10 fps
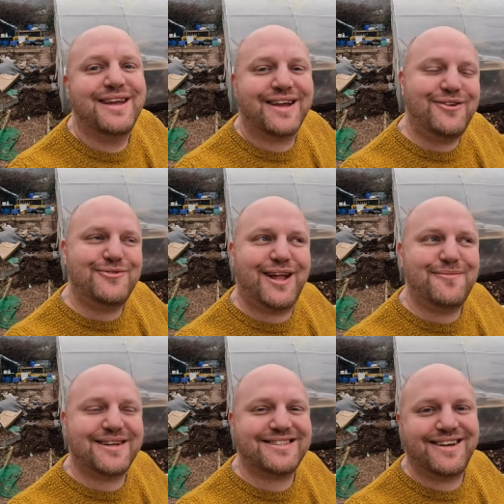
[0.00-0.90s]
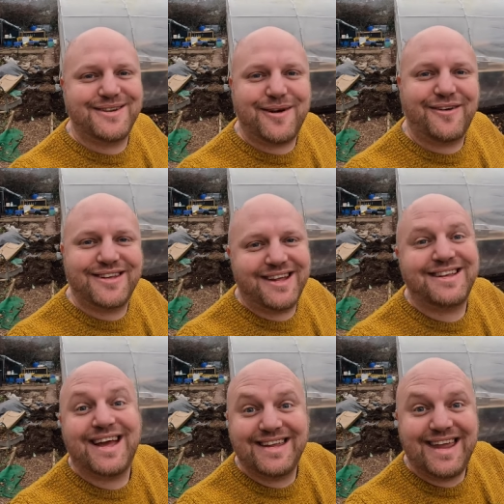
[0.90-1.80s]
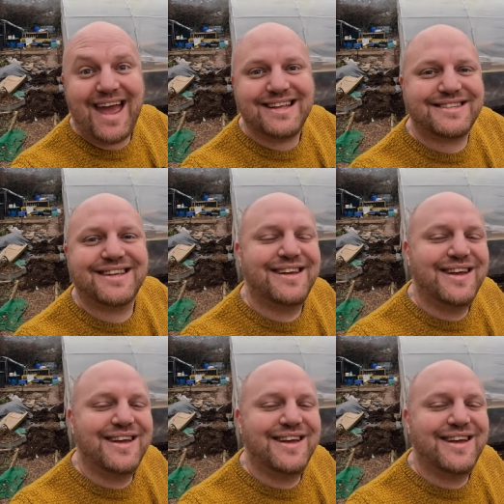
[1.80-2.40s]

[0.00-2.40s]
Can you tell I'm excited about having it done? Yes.